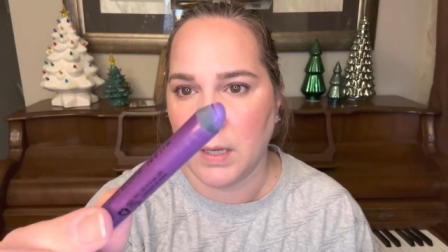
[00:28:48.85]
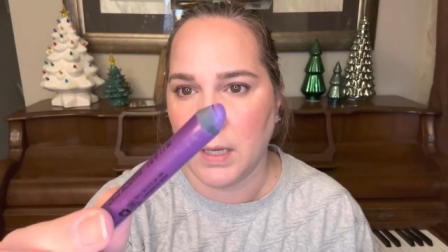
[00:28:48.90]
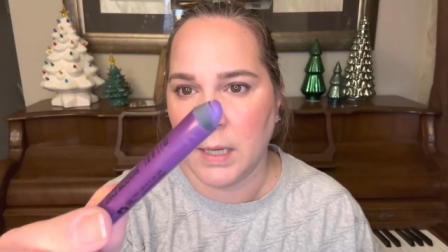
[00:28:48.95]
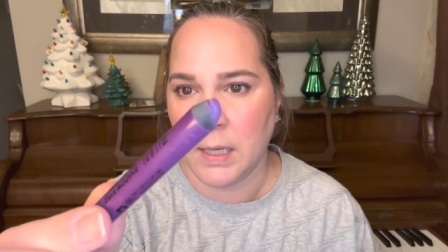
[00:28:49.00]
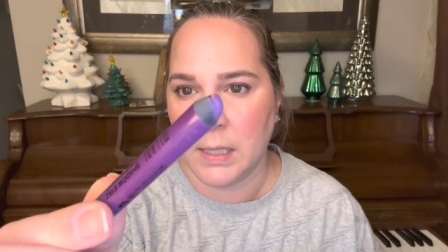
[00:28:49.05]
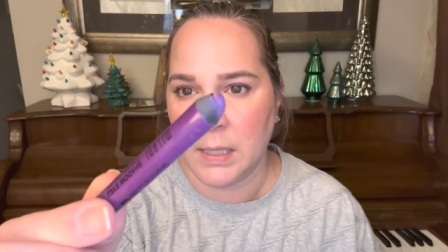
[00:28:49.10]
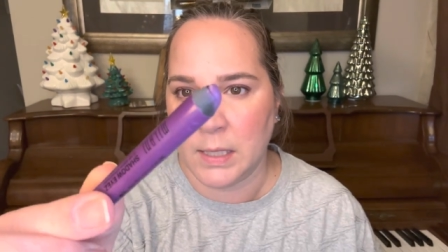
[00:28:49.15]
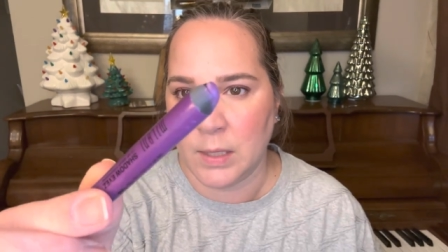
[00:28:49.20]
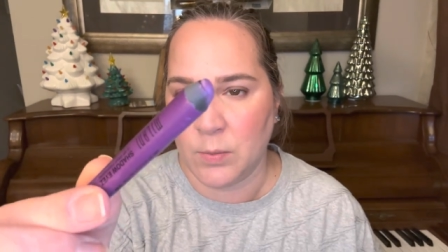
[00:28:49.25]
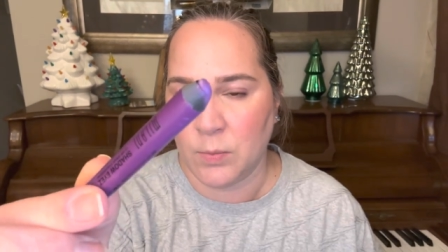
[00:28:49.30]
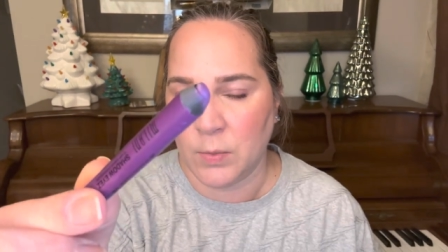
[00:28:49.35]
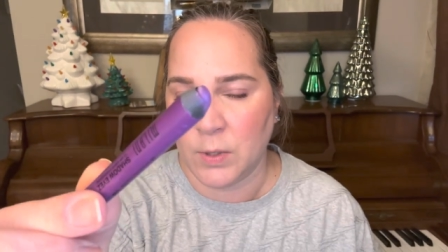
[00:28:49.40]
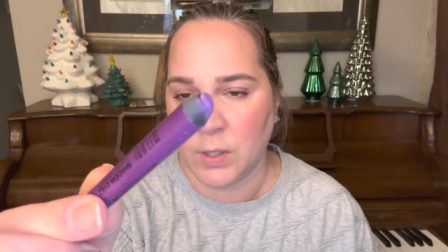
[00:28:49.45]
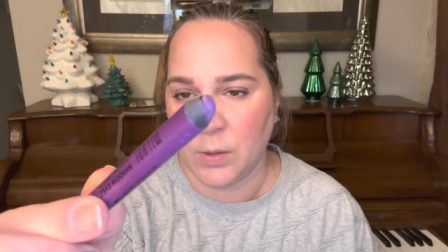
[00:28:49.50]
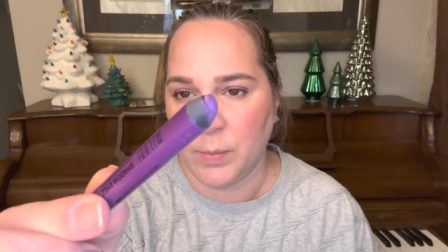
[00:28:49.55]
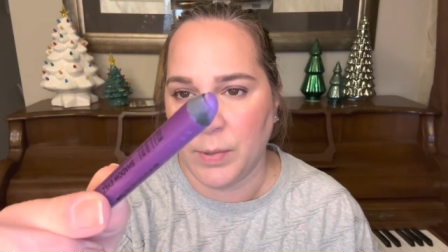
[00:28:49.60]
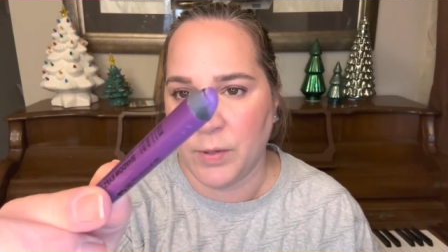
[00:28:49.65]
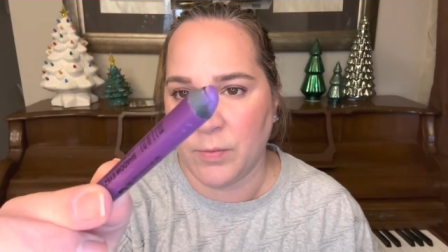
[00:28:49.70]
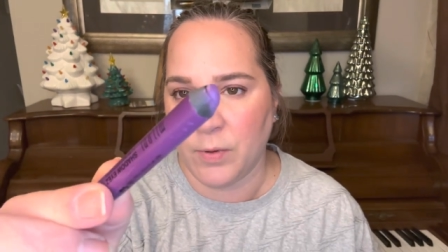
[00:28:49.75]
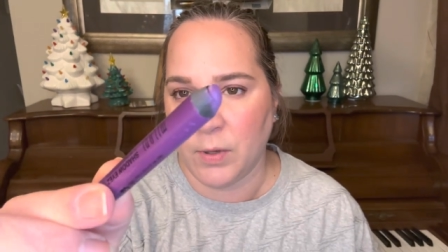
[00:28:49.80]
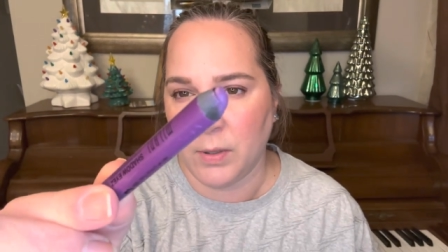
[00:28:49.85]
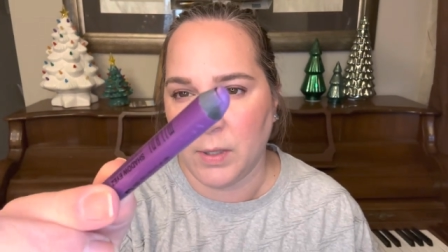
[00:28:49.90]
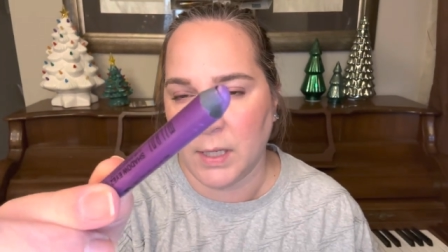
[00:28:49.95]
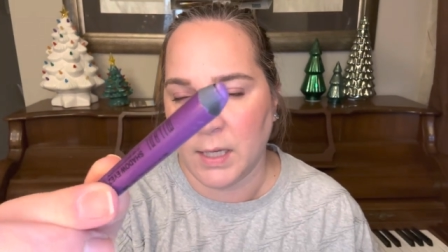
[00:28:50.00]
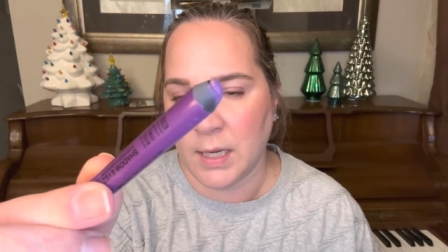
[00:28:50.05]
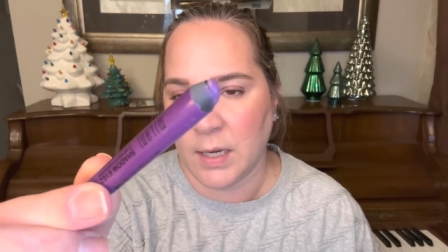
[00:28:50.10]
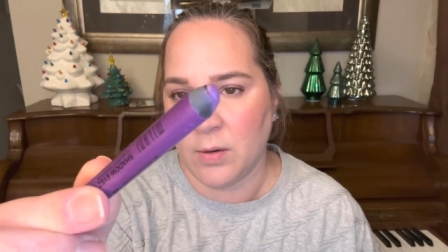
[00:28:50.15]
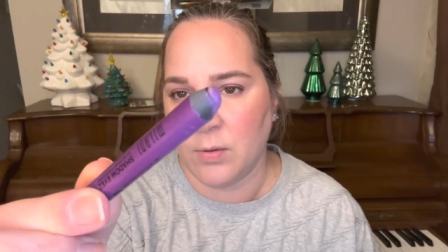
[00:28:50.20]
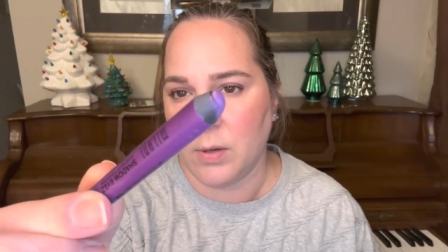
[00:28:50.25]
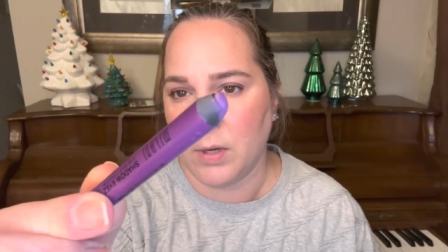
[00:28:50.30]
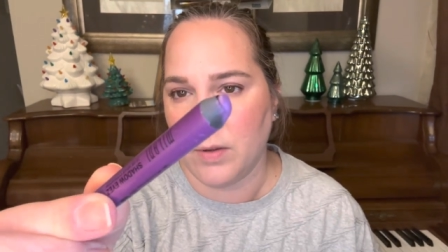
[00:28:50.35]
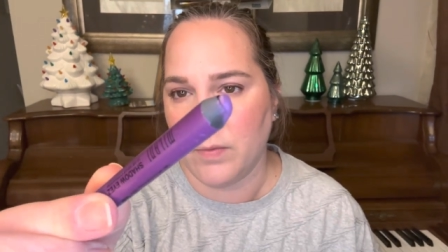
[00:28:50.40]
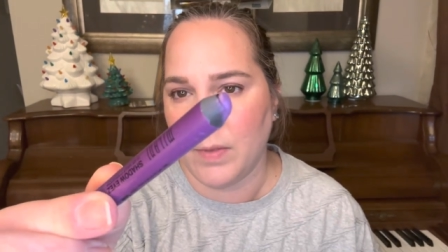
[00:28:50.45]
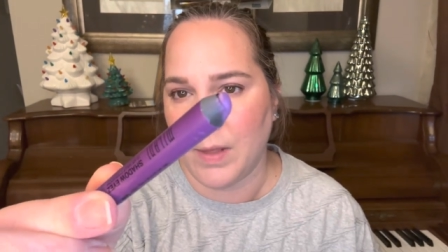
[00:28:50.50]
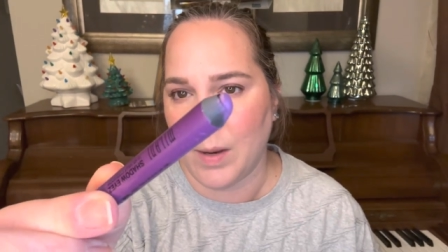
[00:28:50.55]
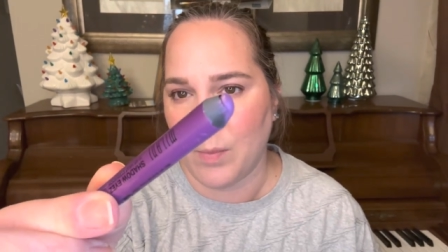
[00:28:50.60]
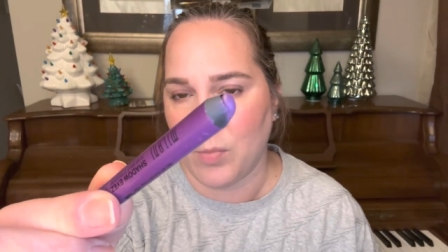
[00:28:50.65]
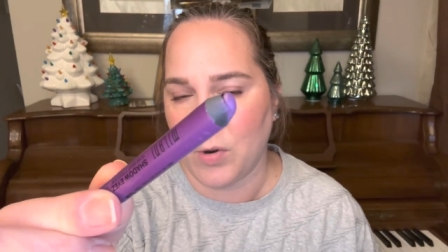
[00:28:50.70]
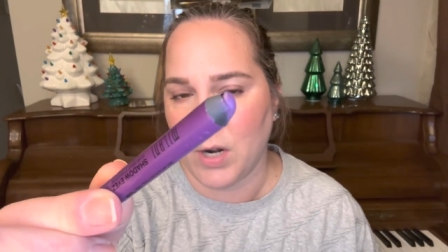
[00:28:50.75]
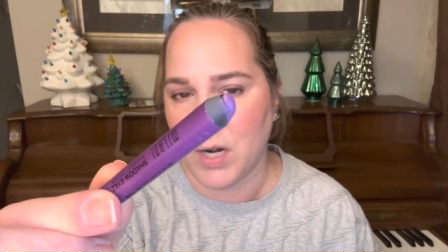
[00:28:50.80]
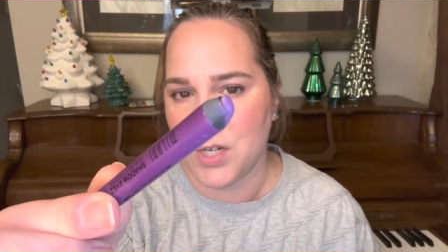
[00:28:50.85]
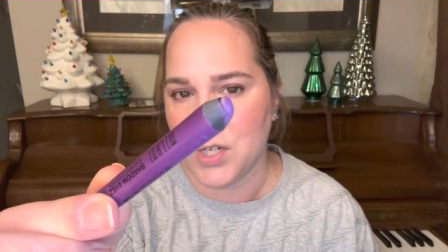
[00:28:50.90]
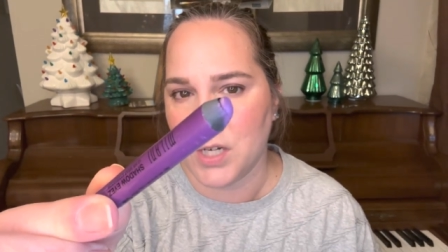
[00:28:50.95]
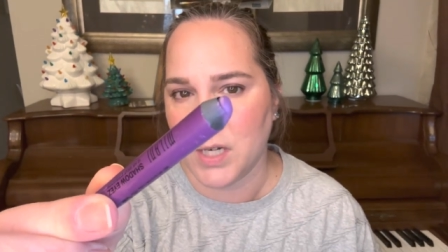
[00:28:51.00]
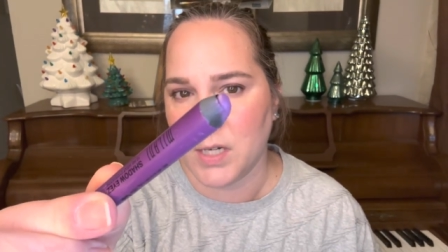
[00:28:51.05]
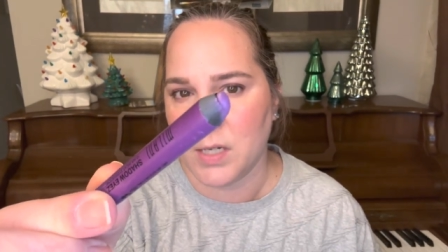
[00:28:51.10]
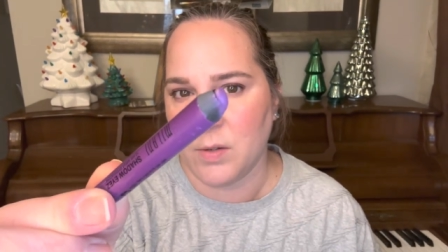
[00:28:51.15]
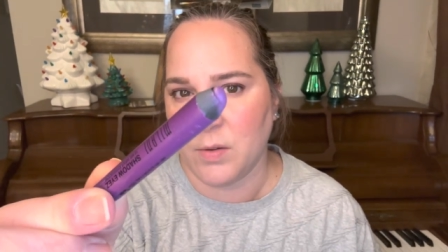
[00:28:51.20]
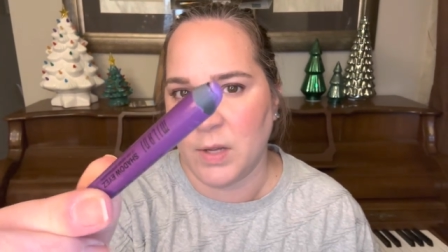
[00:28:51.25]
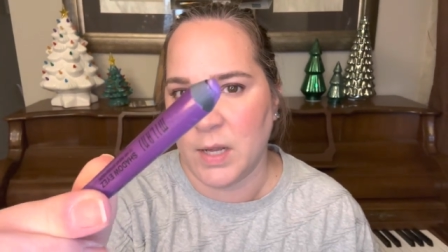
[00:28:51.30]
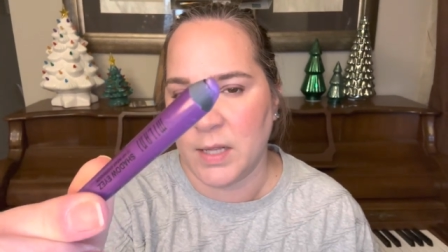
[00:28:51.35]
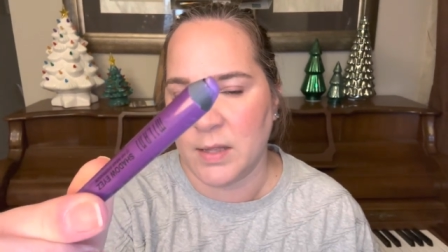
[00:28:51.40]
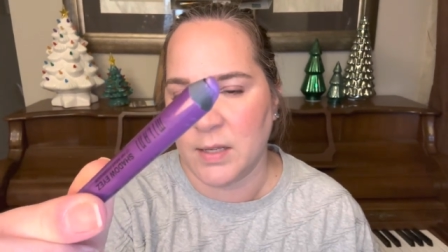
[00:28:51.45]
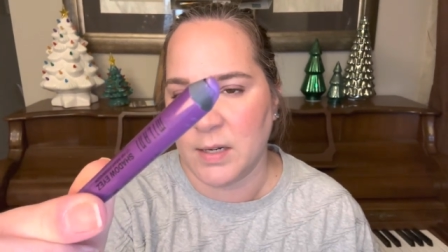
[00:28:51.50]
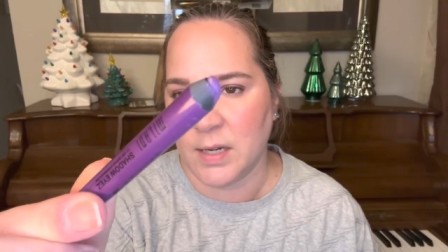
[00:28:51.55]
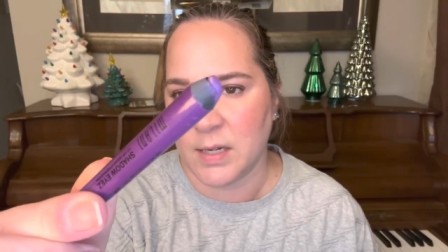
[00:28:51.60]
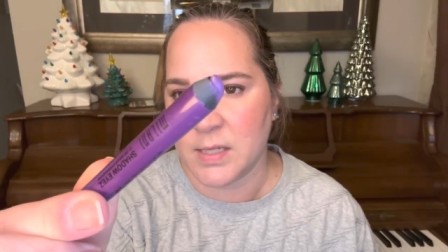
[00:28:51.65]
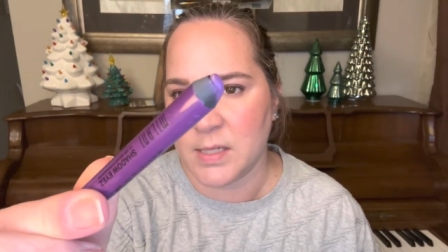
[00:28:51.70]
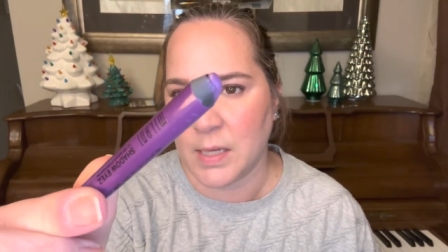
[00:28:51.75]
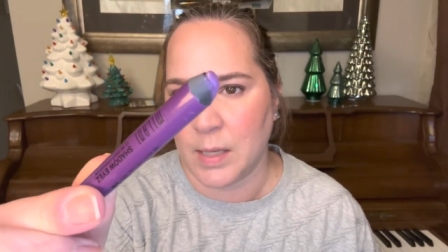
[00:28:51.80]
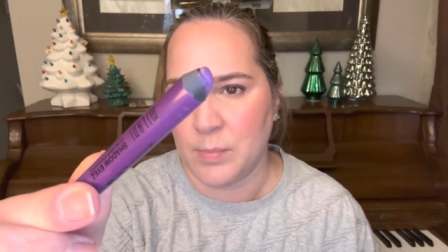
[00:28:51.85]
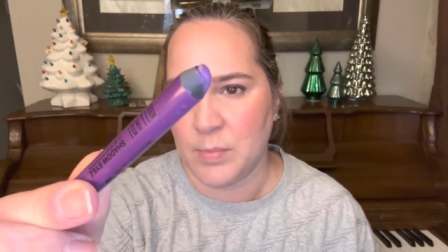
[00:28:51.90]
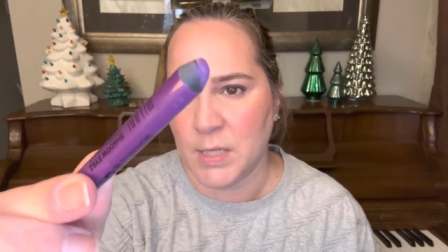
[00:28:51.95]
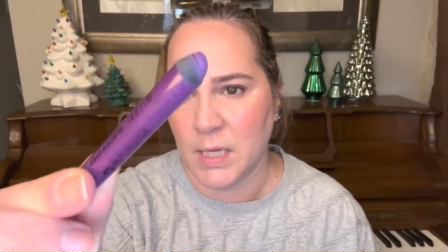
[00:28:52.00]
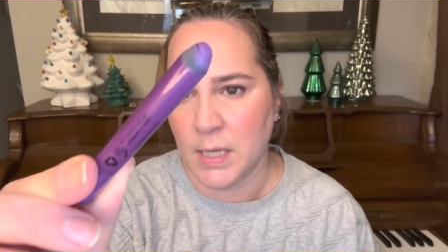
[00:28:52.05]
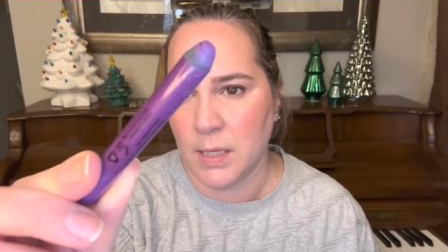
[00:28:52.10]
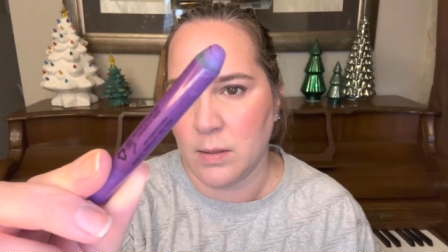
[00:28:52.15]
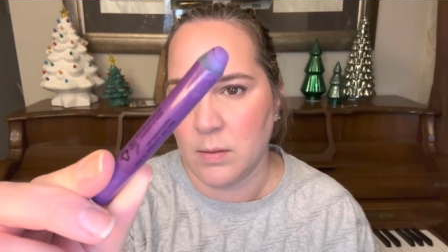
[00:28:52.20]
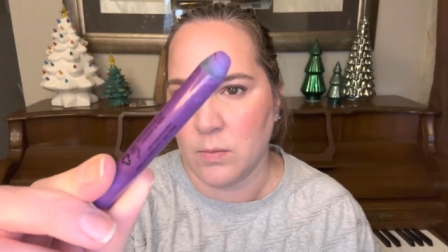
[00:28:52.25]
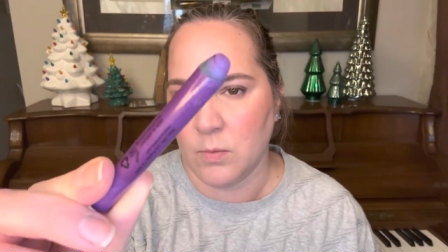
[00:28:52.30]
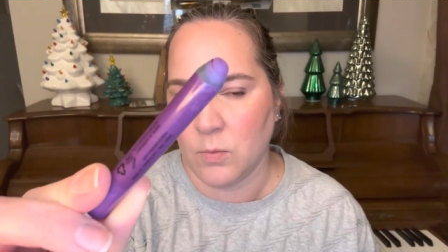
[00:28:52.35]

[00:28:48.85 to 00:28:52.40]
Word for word: and it will be rolling out of that project at the next update,